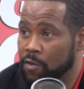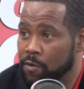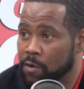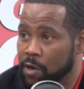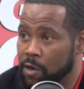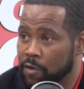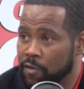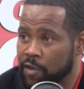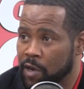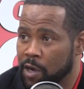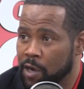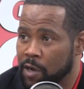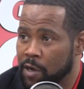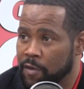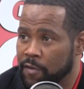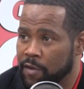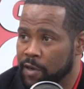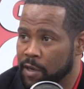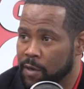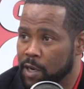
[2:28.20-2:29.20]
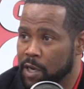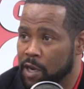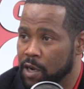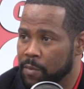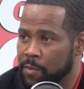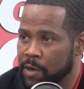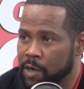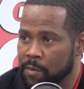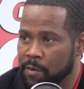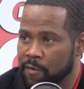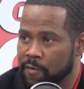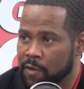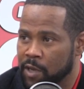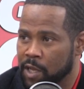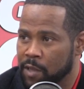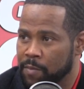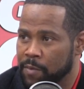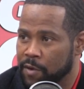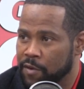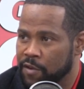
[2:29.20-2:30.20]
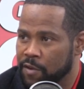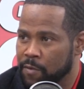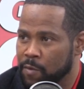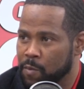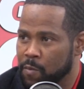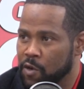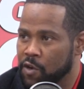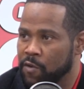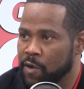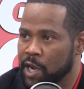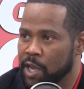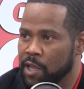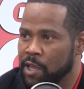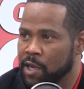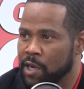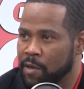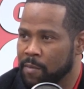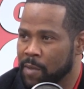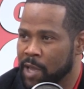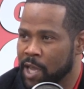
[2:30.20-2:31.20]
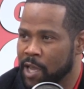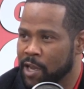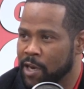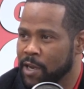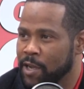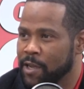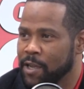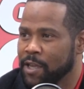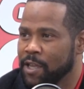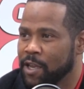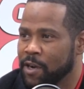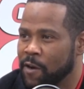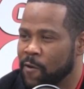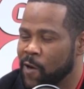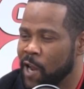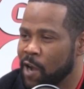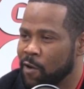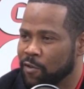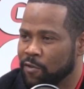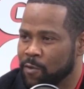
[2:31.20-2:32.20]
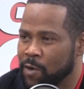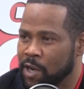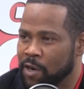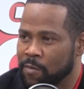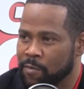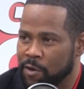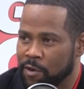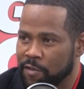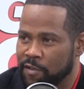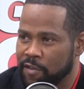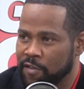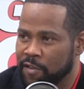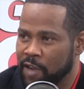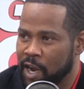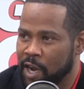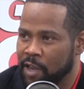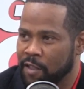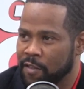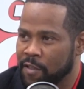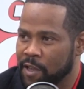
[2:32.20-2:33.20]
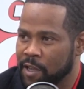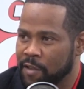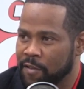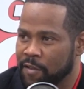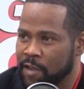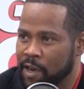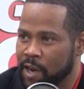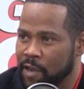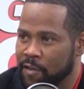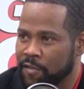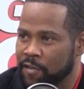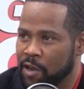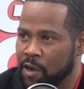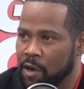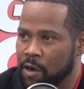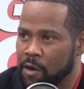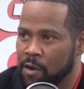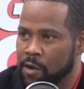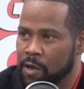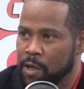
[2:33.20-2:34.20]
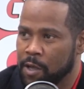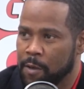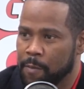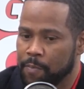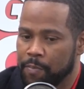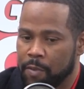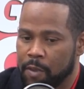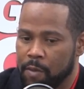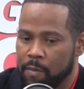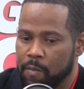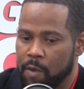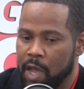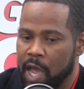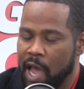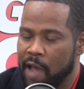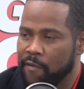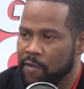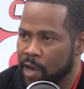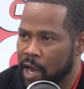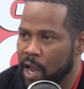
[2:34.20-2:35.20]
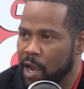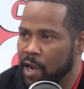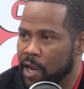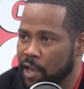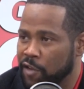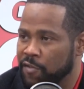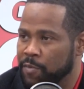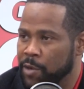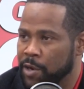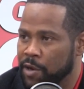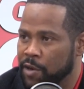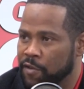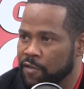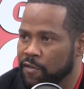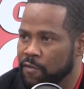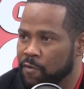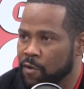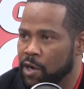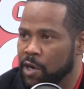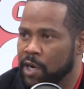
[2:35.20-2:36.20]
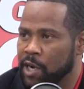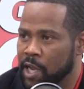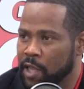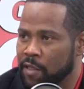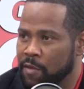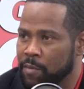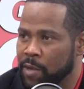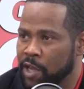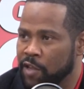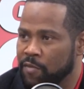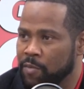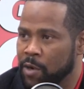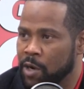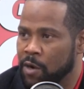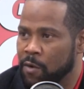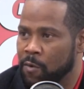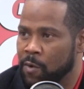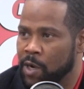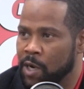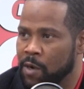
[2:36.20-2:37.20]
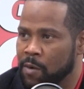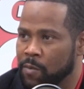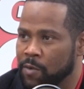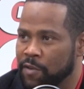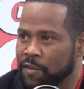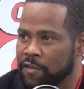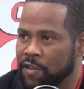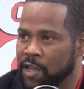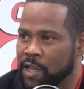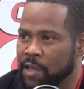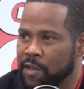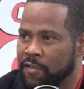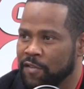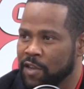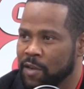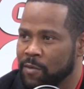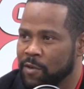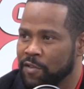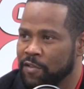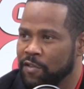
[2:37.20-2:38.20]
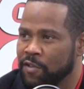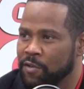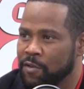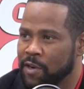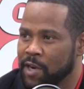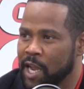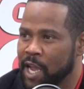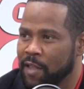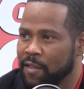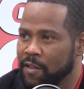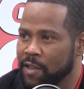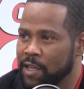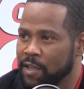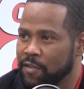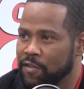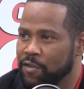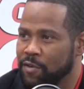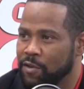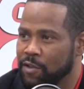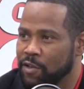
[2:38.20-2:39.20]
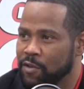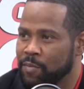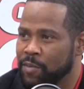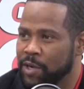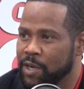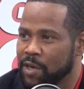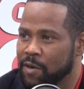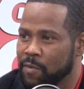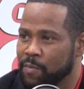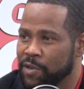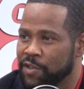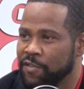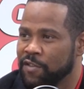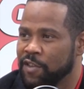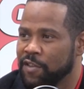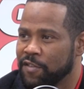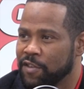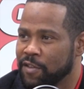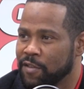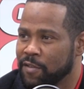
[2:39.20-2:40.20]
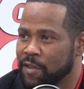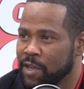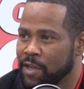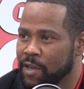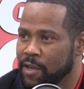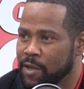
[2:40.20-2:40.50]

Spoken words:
through those halls and helping them develop into great young men. And that was one of the most exciting things that I saw having that experience of working at the baseball realm, was seeing some of the student athletes who you put in position